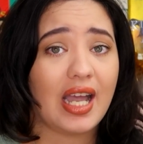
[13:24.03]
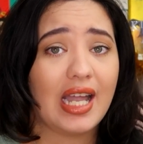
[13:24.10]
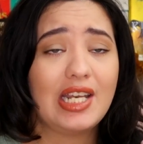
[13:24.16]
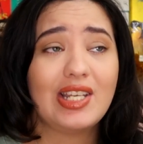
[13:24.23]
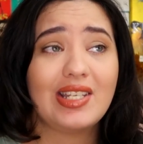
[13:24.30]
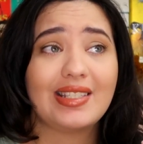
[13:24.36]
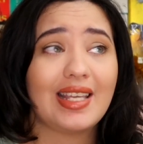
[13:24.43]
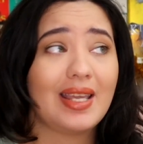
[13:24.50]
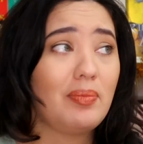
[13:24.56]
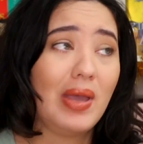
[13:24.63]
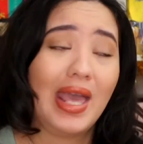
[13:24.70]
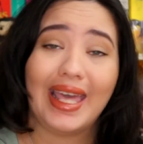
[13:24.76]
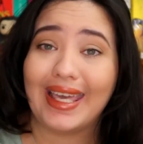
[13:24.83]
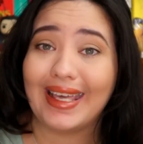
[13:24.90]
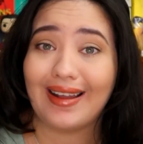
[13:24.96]
I just say
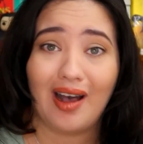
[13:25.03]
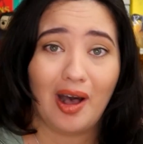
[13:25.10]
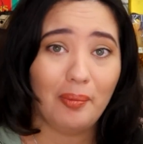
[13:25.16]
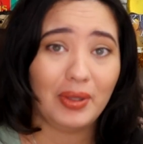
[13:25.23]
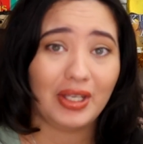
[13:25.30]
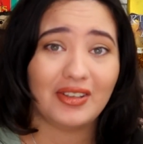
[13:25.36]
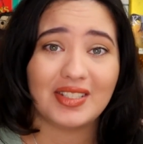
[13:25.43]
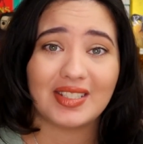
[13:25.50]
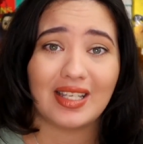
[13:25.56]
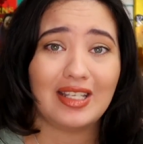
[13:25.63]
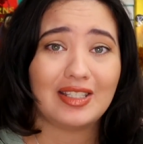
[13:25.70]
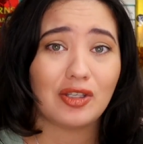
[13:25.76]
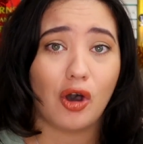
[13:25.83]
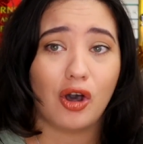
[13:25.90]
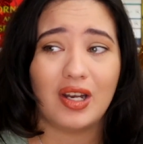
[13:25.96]
pick it up, because
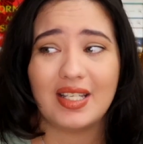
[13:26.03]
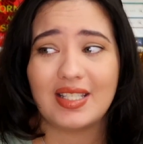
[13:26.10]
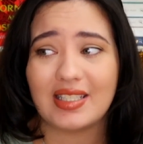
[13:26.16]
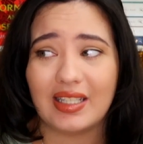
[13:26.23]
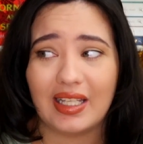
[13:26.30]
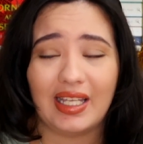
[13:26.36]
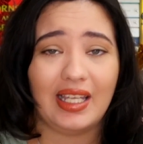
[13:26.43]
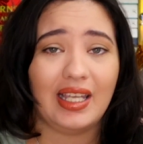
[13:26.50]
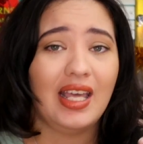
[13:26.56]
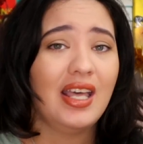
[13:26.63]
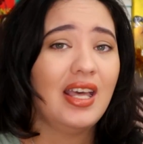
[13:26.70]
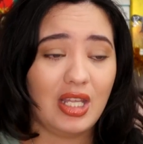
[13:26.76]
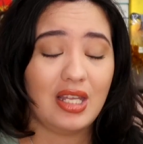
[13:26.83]
it's honestly,